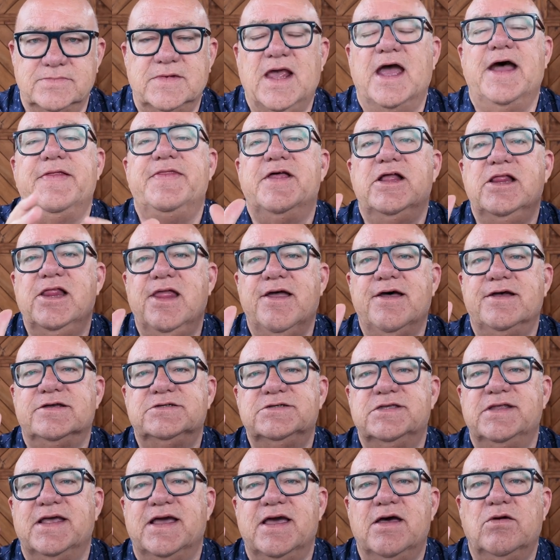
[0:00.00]
And the
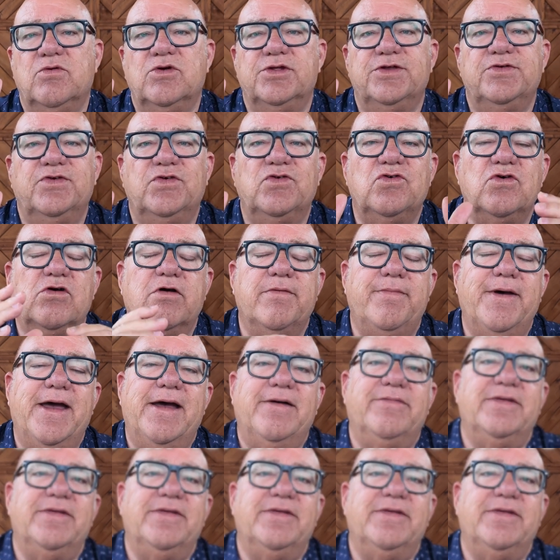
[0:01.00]
last thing I want to talk about